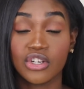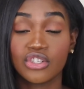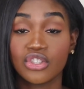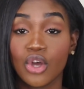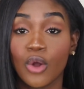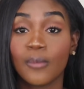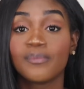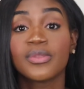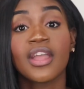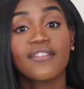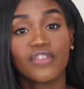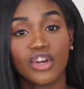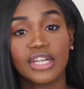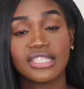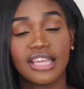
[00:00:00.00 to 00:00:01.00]
So
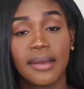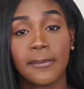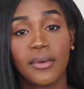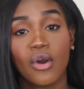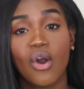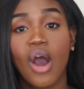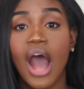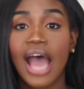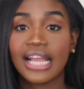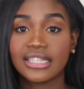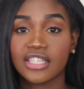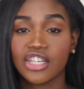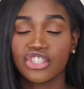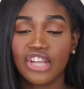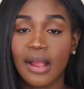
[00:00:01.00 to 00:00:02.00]
for example, I
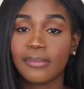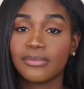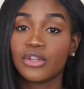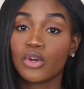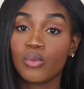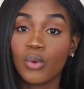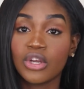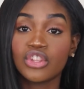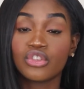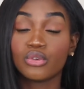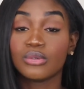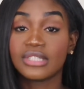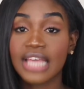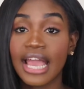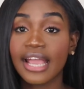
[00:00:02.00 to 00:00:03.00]
took chapter 1 through
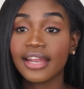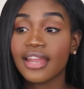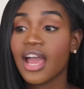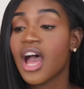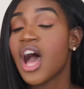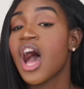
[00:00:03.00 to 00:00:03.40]
10,